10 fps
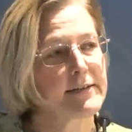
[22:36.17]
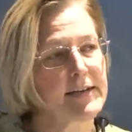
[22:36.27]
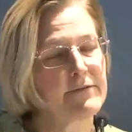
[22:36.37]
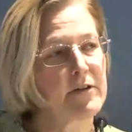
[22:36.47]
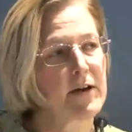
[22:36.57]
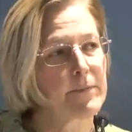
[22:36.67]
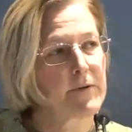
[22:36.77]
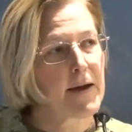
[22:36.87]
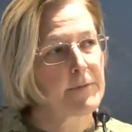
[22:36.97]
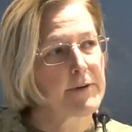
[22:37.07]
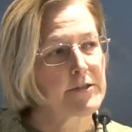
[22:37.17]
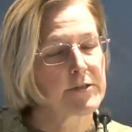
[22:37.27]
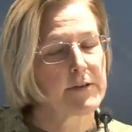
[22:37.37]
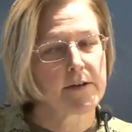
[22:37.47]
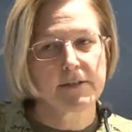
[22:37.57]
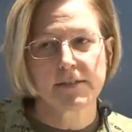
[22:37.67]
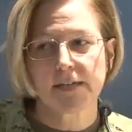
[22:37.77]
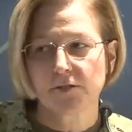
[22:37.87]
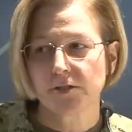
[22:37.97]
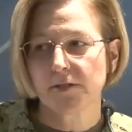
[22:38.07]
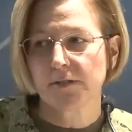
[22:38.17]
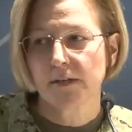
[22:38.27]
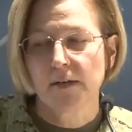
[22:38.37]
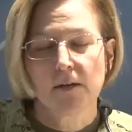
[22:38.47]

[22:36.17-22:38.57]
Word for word: the naval op operational architecture